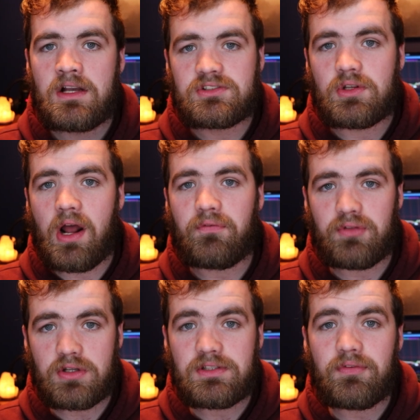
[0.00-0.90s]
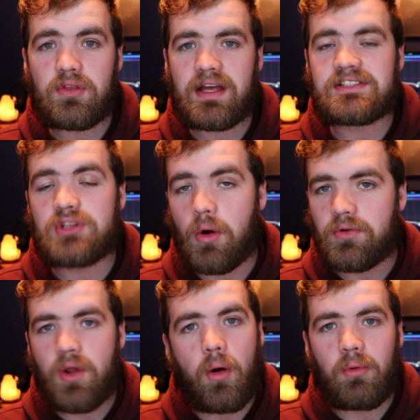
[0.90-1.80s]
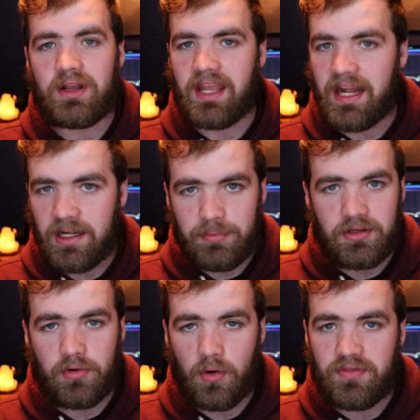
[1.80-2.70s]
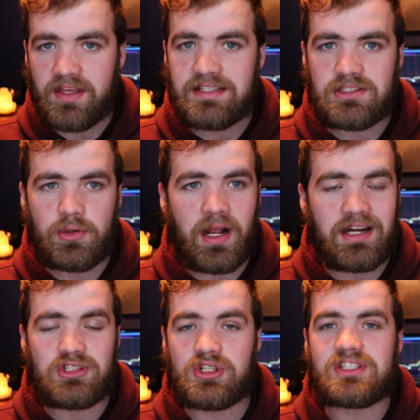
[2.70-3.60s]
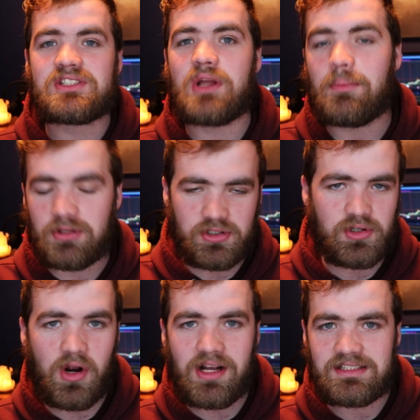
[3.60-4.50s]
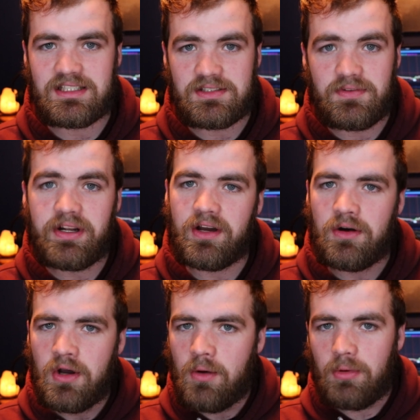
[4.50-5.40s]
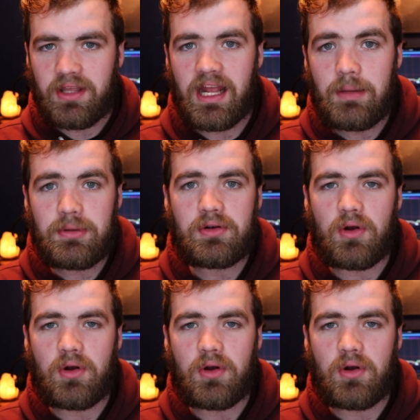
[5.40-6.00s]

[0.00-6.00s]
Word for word: So now for those of you that don't know what canopy growth is and you kind of just stumbled across this video, well canopy